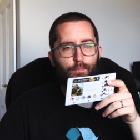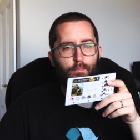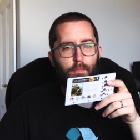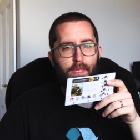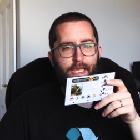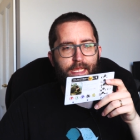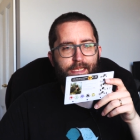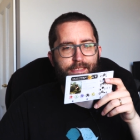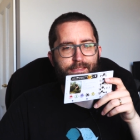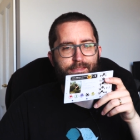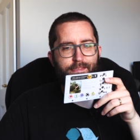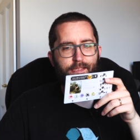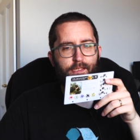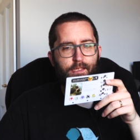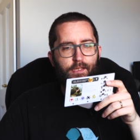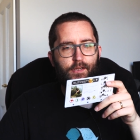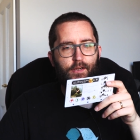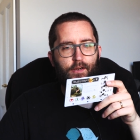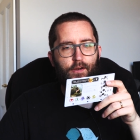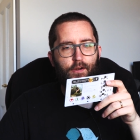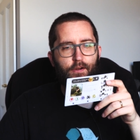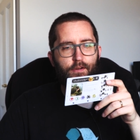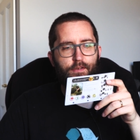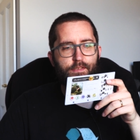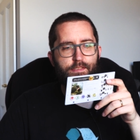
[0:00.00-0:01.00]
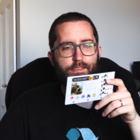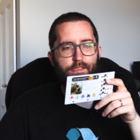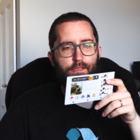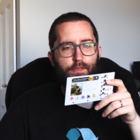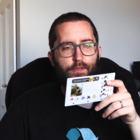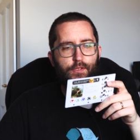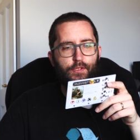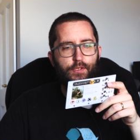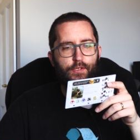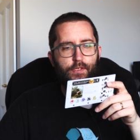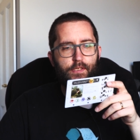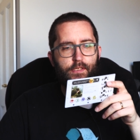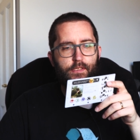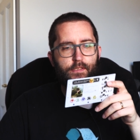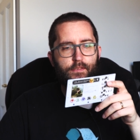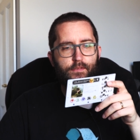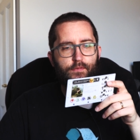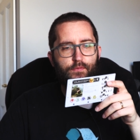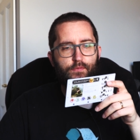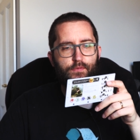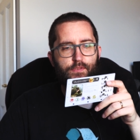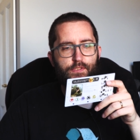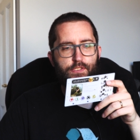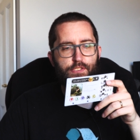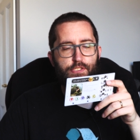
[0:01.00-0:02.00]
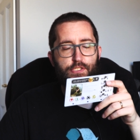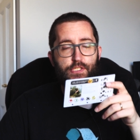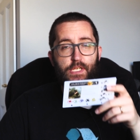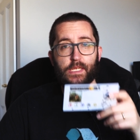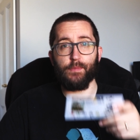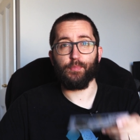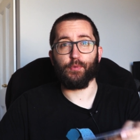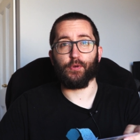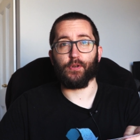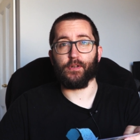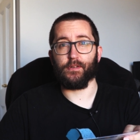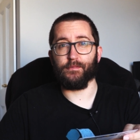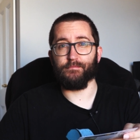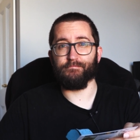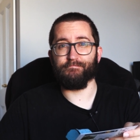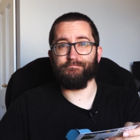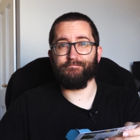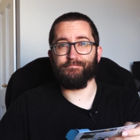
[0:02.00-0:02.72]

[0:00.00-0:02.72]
makes the cards look cheaper.